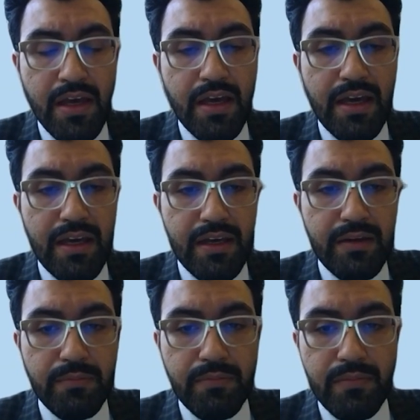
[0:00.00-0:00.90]

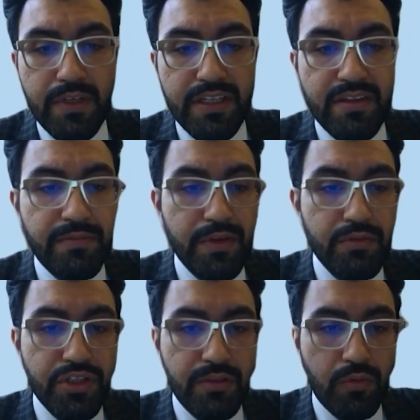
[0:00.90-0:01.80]
in the
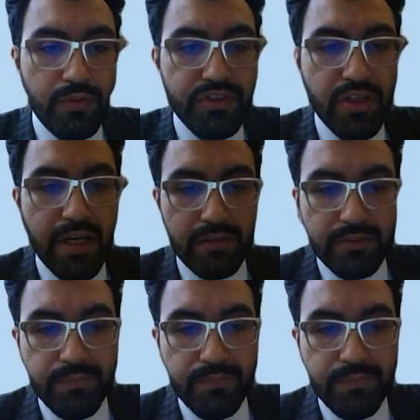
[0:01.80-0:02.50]
future for the child.